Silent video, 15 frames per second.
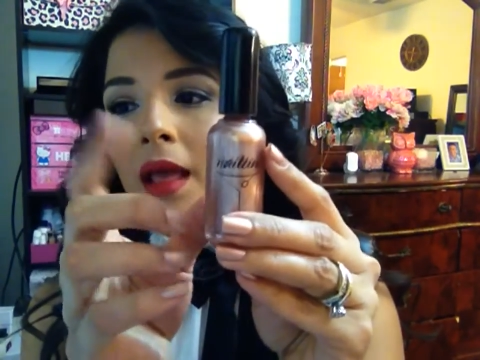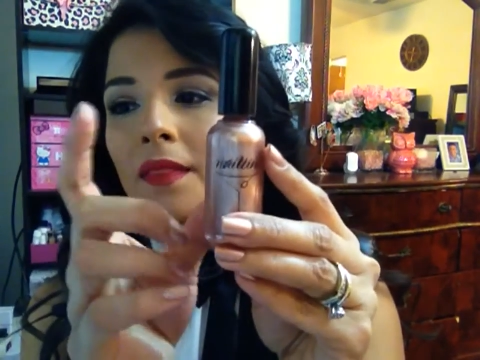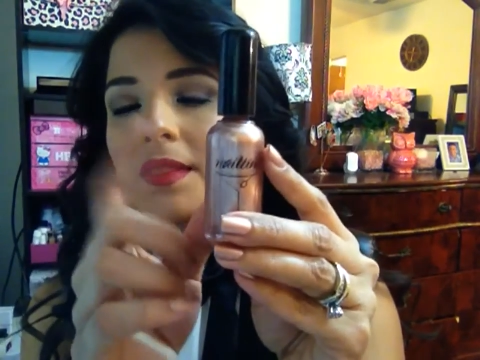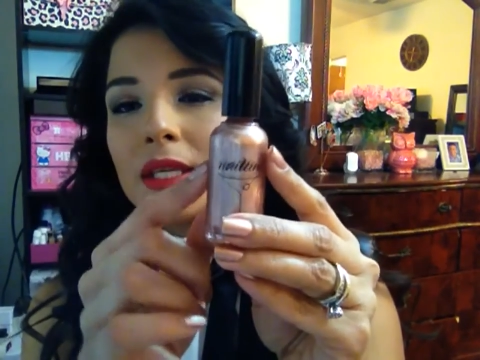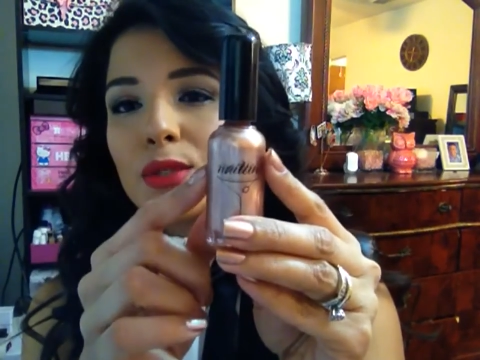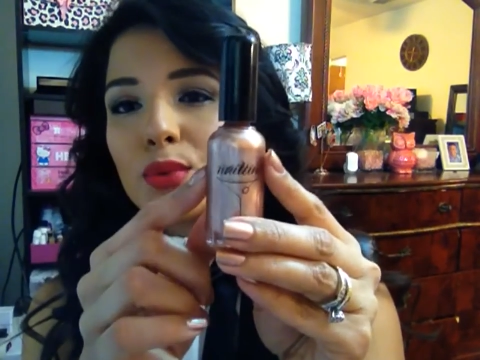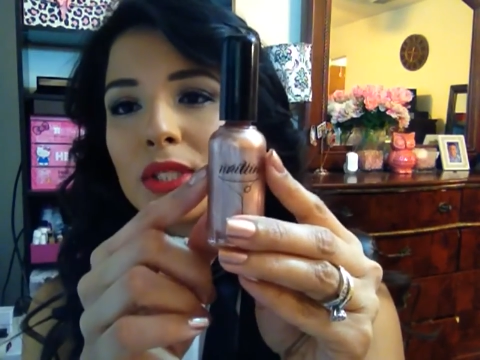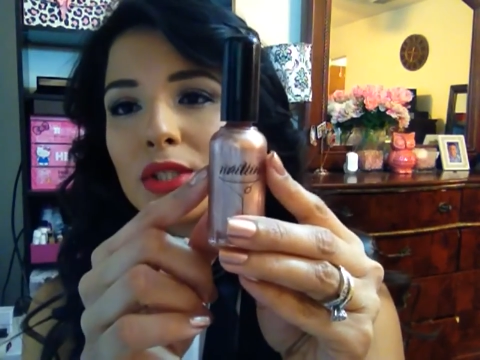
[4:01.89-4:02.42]

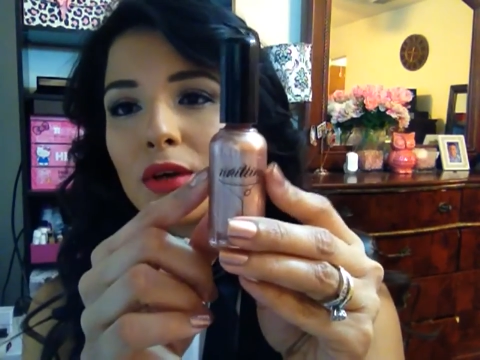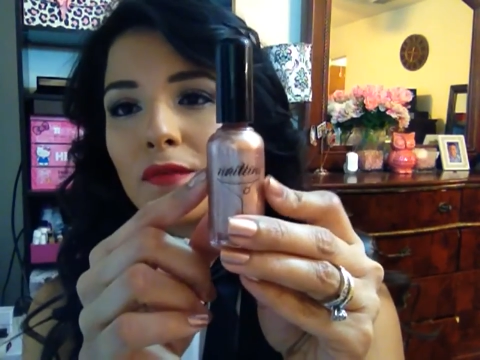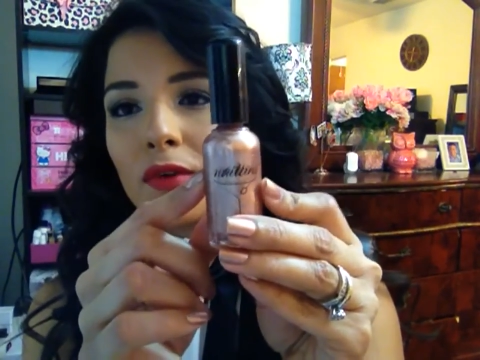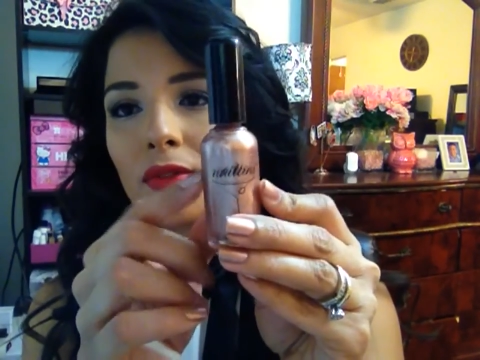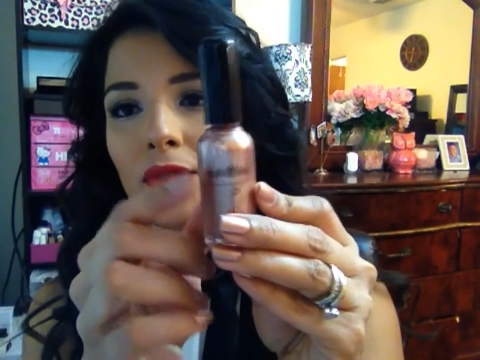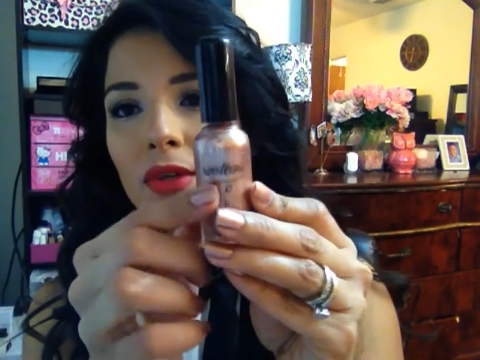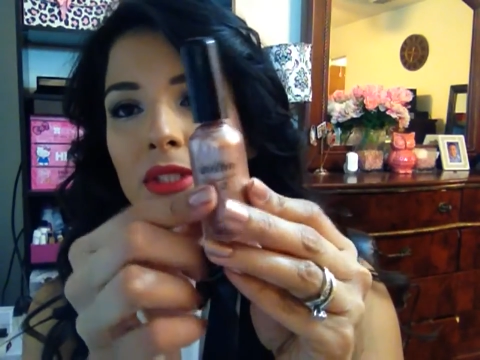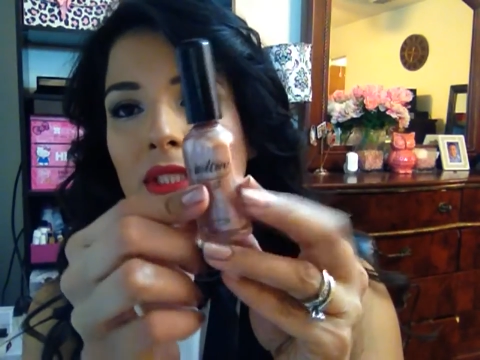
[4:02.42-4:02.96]
These retail
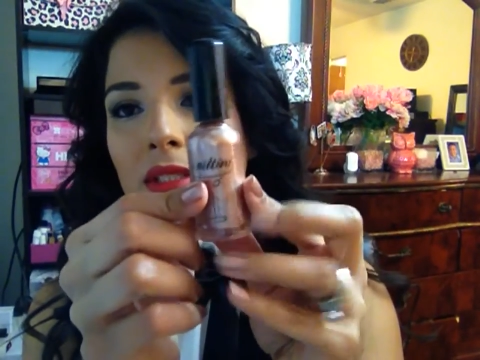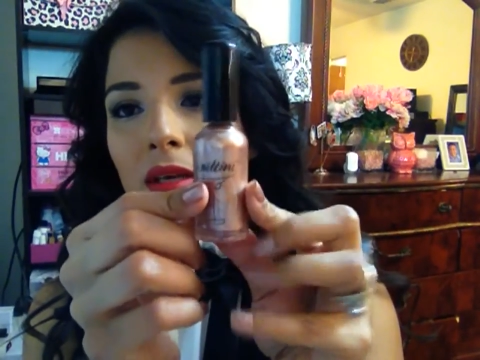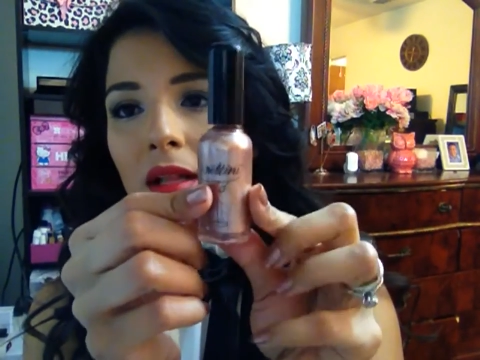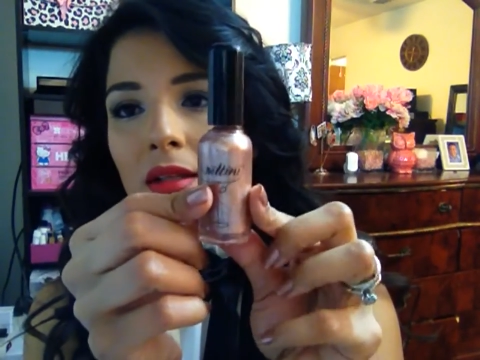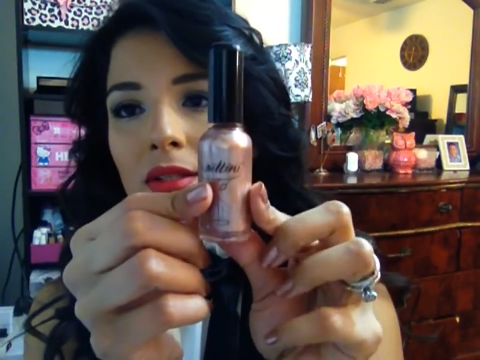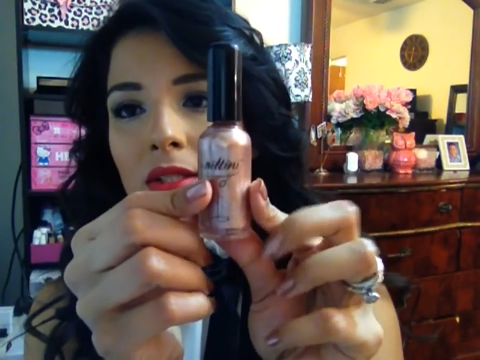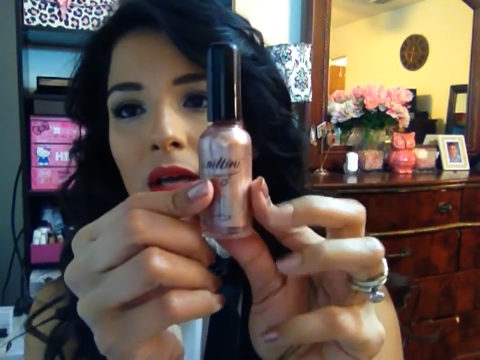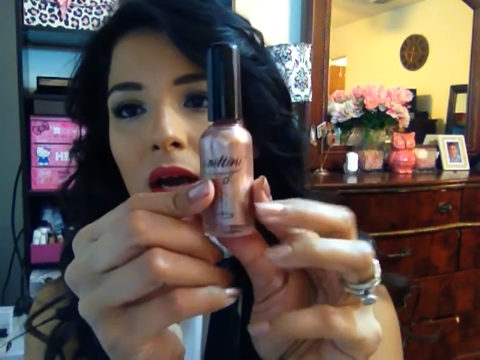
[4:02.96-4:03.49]
for
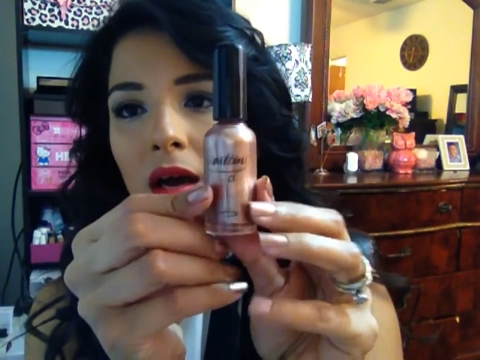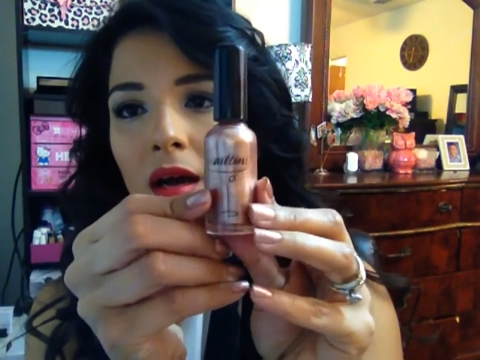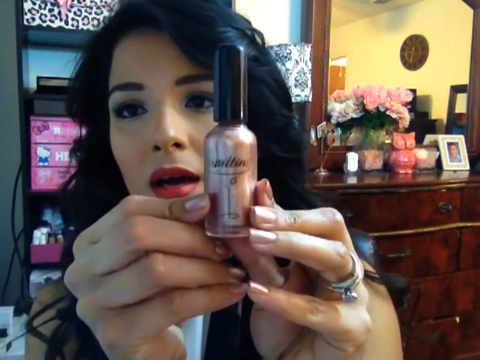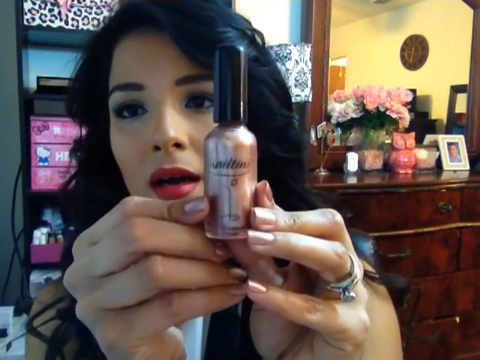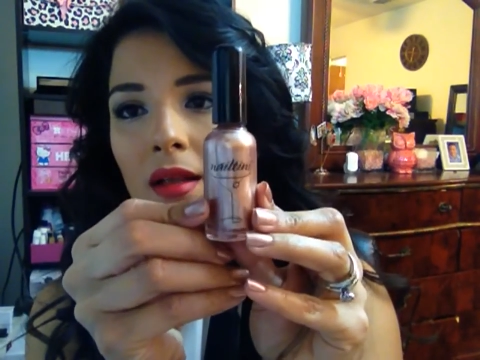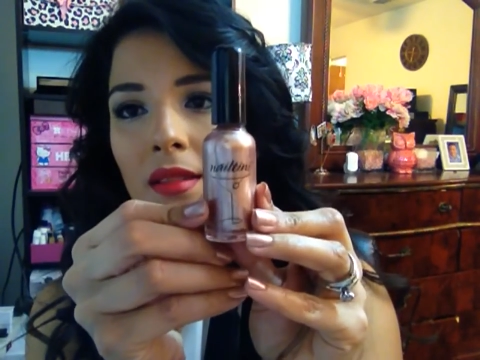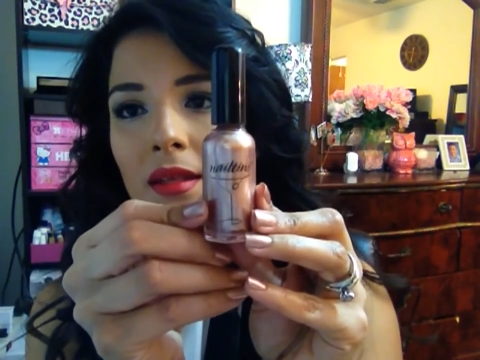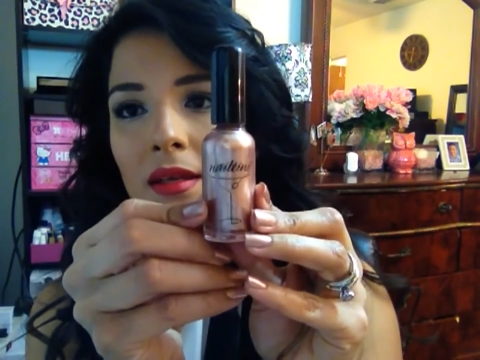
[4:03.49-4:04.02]
$13
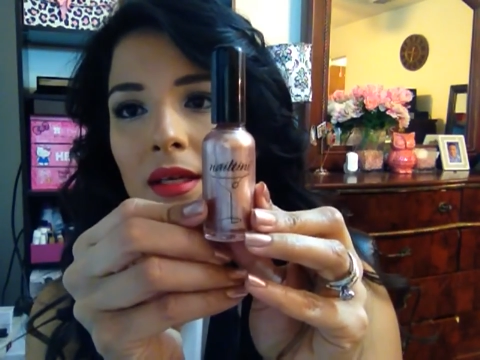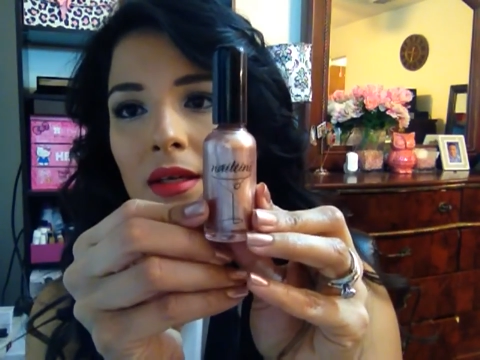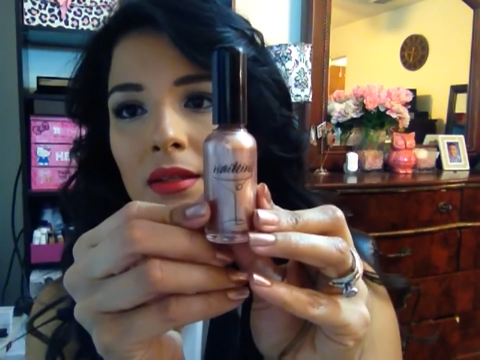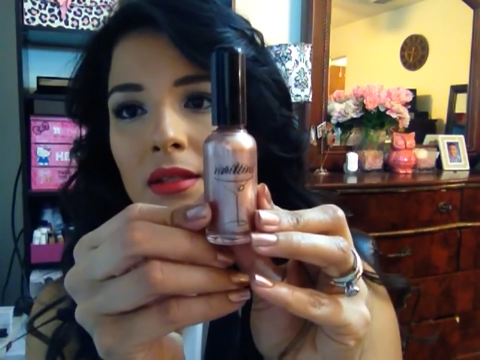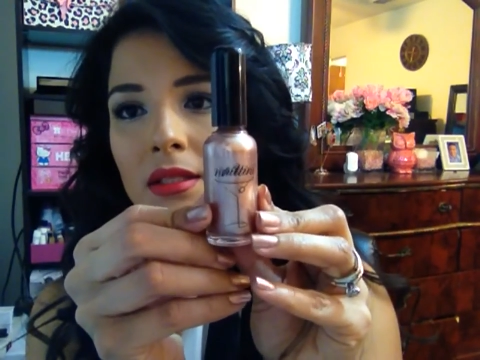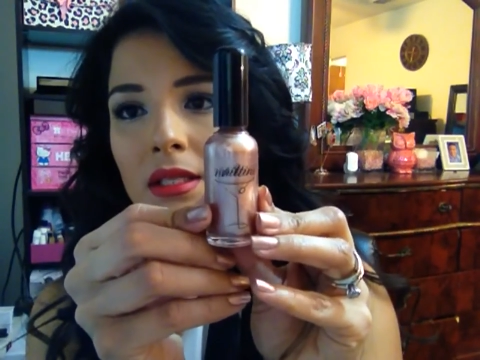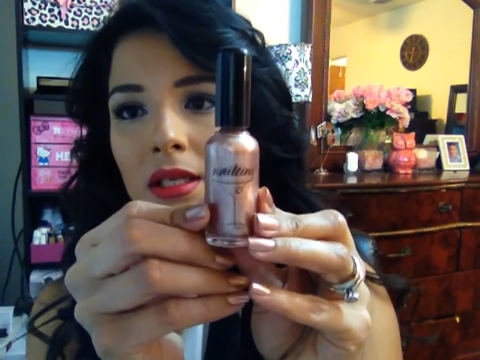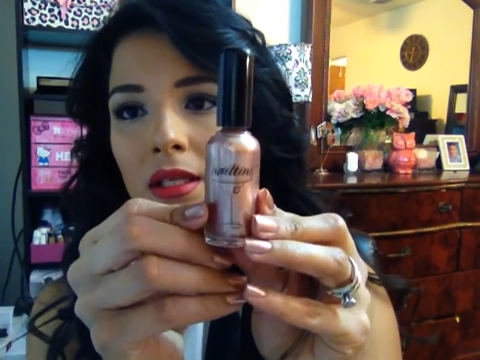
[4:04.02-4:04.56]
on the
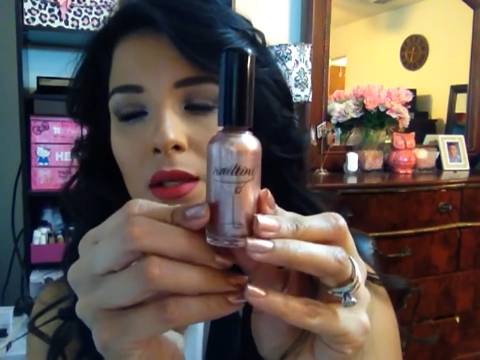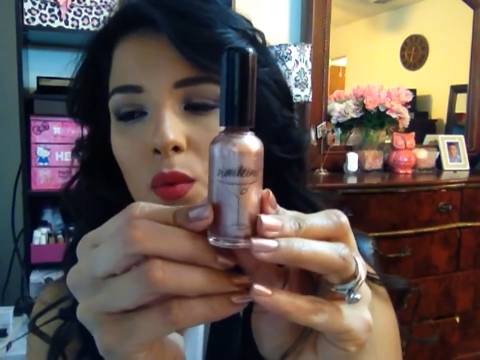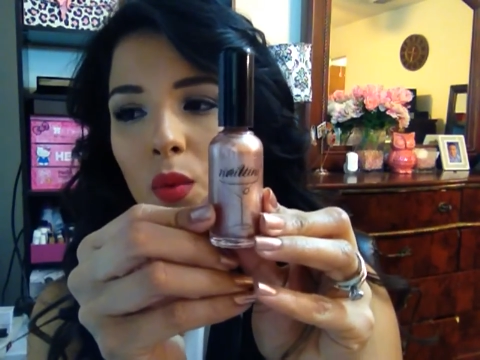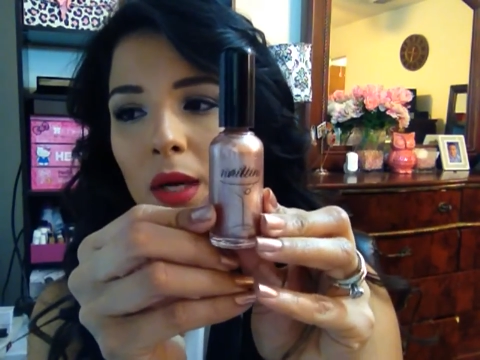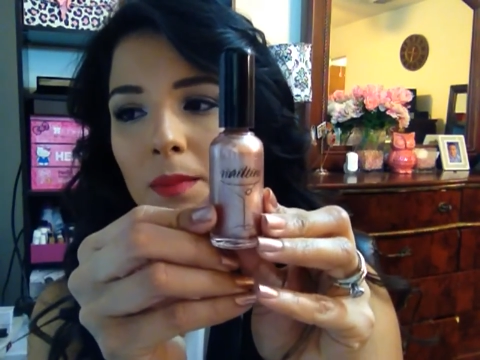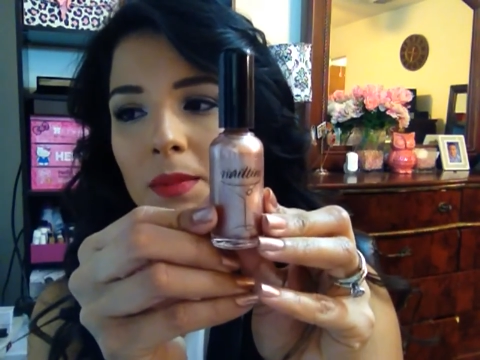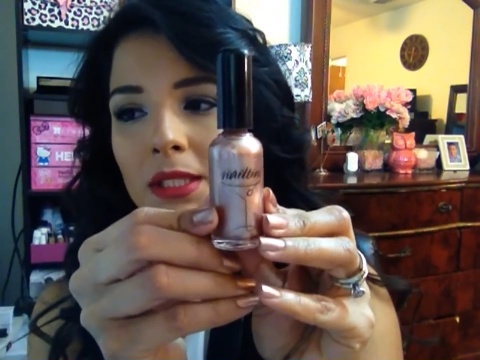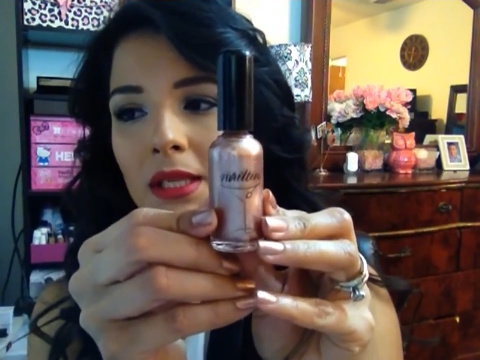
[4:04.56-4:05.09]
Nailtini
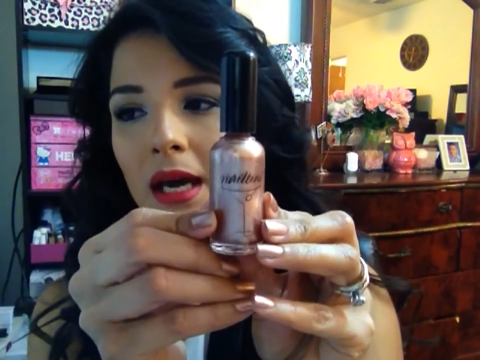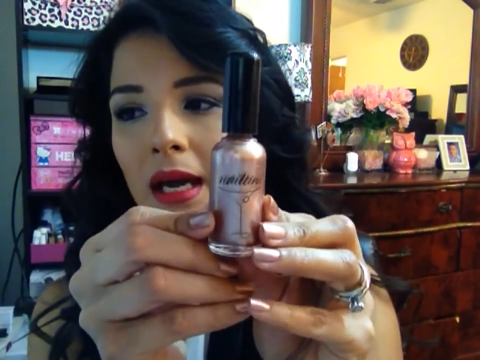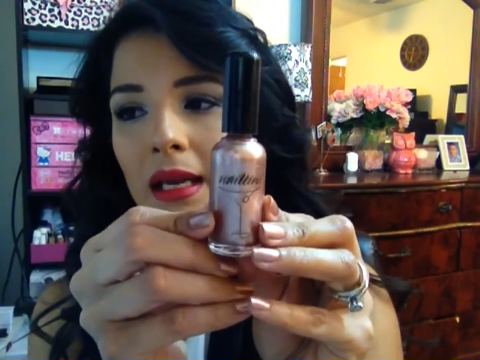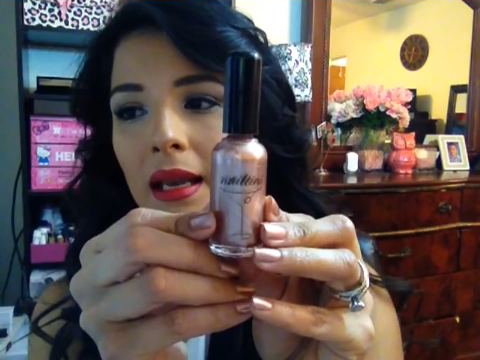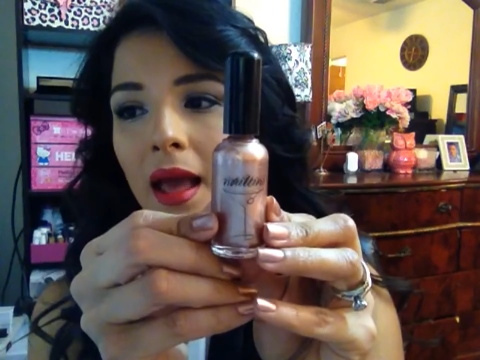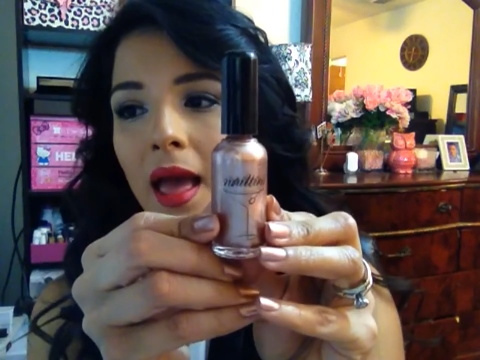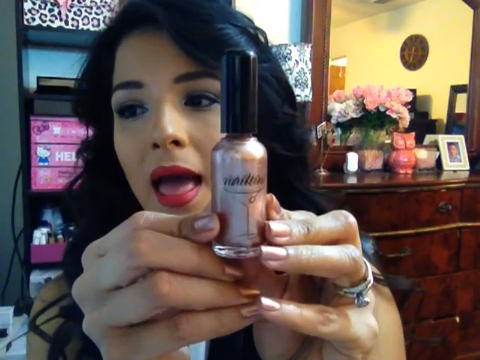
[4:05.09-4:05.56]
website,